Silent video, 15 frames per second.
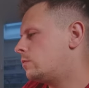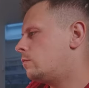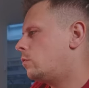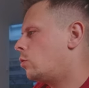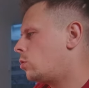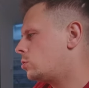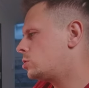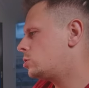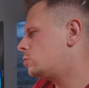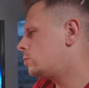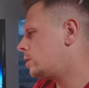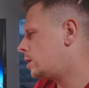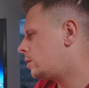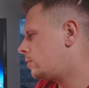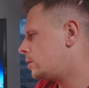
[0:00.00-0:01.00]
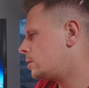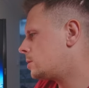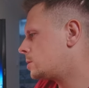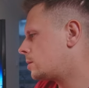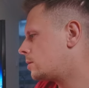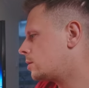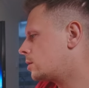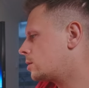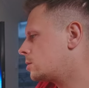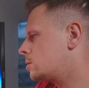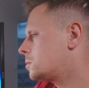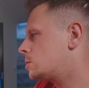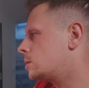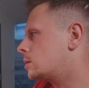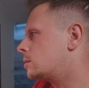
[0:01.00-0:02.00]
Roto Aerials, I think.
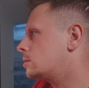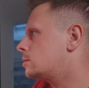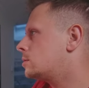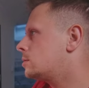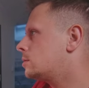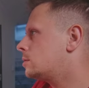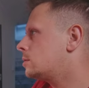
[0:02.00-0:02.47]
2 seconds.